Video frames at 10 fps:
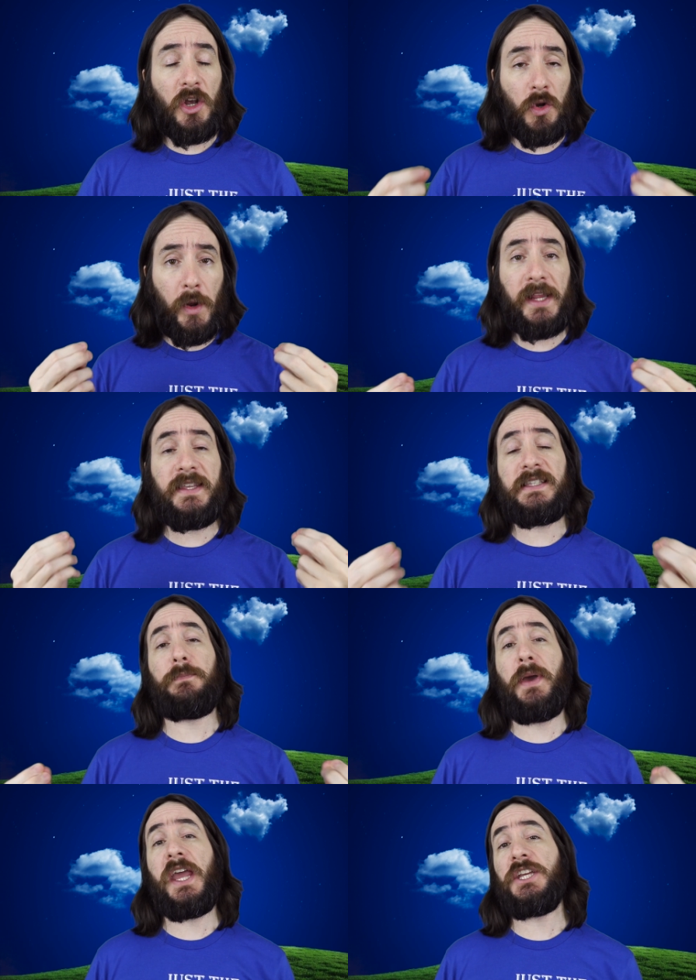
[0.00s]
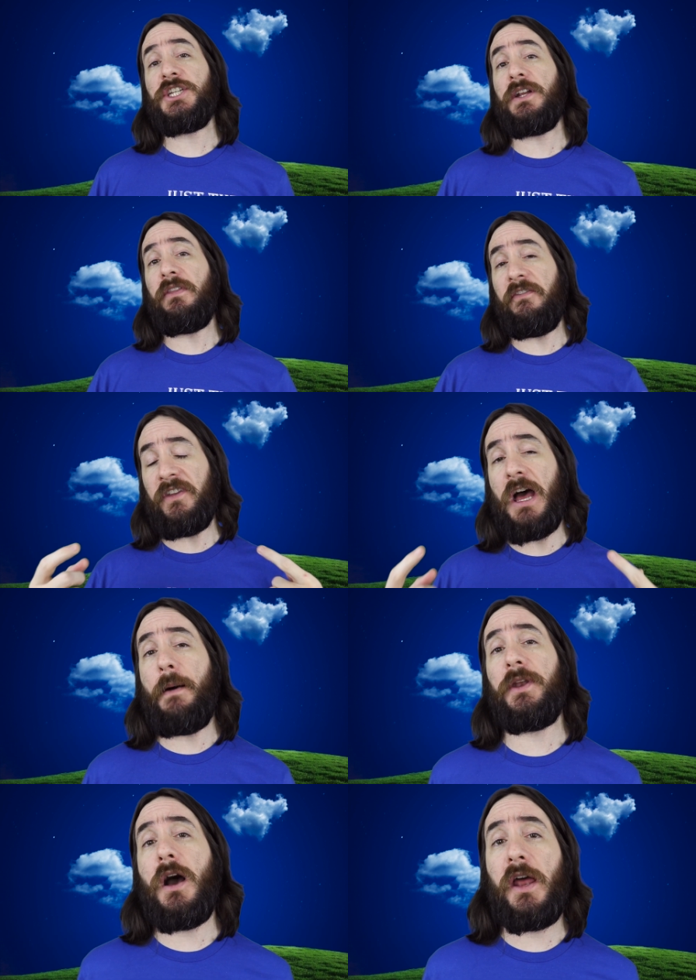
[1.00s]
quick dissipation of the
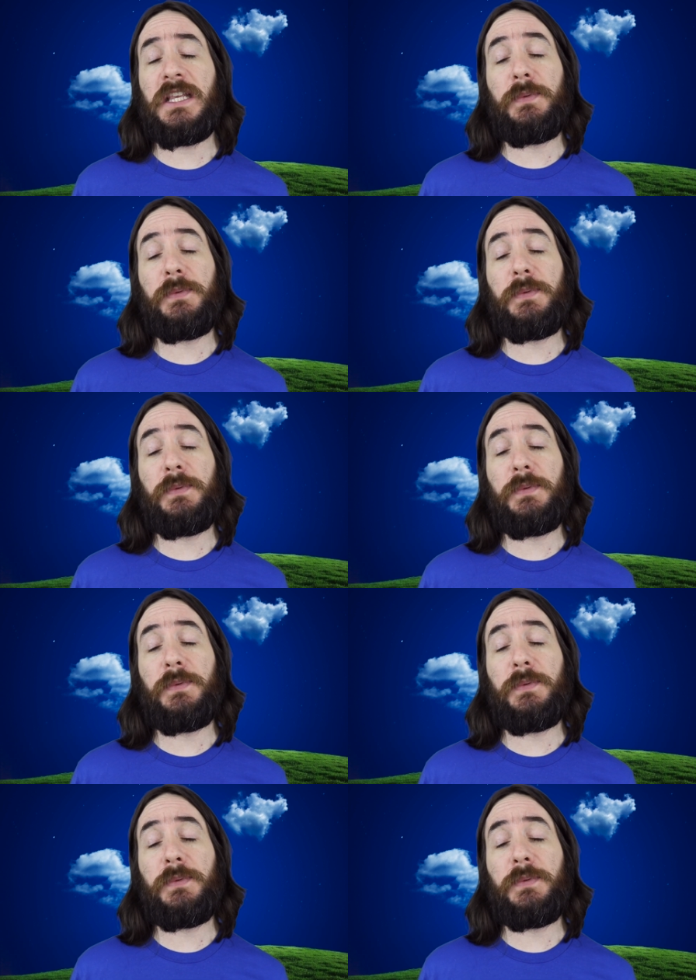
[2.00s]
phenomenon is